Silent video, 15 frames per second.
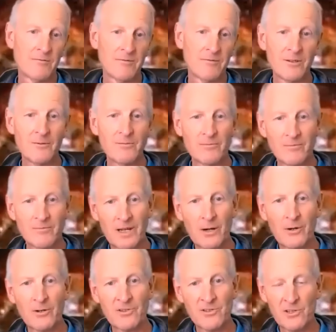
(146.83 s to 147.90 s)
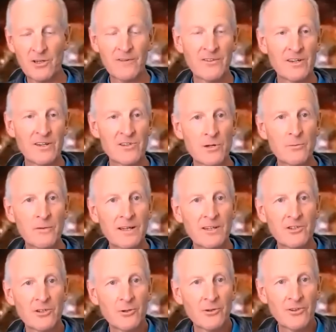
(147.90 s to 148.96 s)
you know, go and serve in a soup
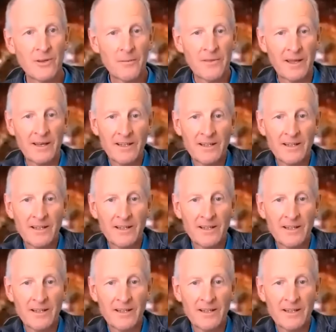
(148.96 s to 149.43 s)
kitchen or something.